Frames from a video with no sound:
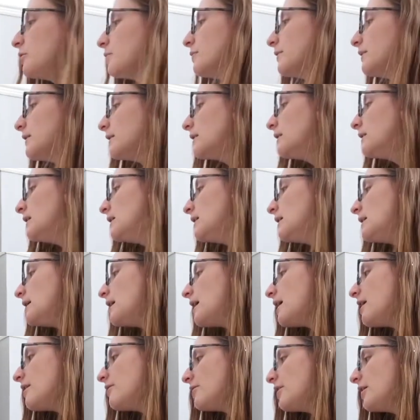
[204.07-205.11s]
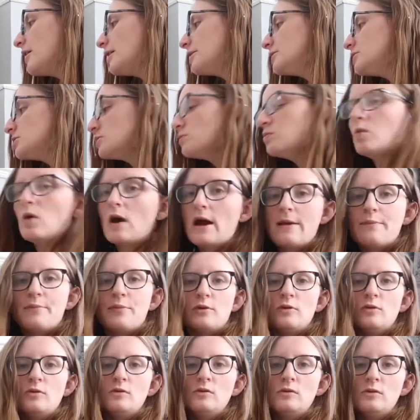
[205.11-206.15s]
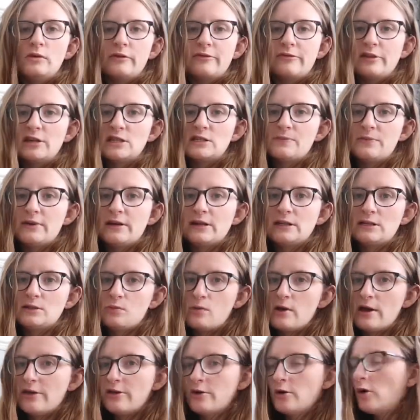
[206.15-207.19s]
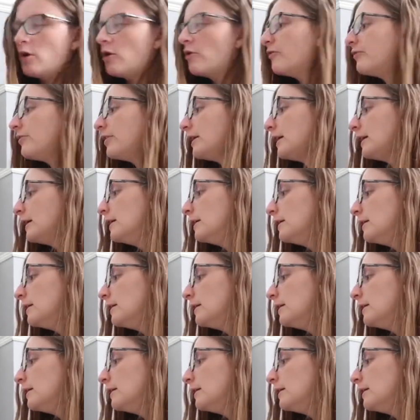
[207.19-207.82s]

bit, and then I just wipe all of this bit is where the coffee